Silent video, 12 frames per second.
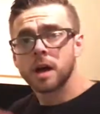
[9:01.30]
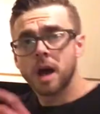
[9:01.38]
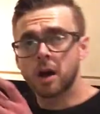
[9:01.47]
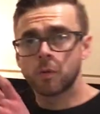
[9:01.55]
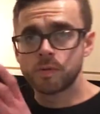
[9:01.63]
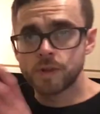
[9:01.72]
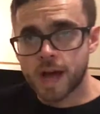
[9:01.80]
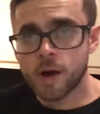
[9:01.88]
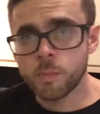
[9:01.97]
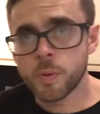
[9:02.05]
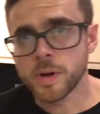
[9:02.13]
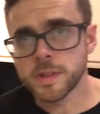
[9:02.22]
I will
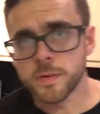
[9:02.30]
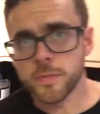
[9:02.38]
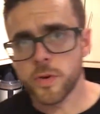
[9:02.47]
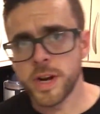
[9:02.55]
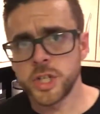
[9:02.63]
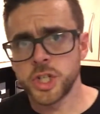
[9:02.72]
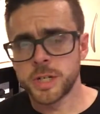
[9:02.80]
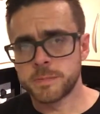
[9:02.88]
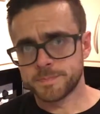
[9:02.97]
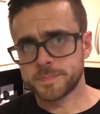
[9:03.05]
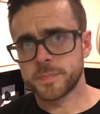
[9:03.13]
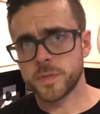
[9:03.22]
now put in the fridge,
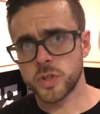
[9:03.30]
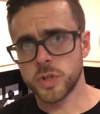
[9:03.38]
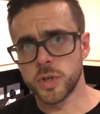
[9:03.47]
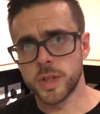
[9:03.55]
so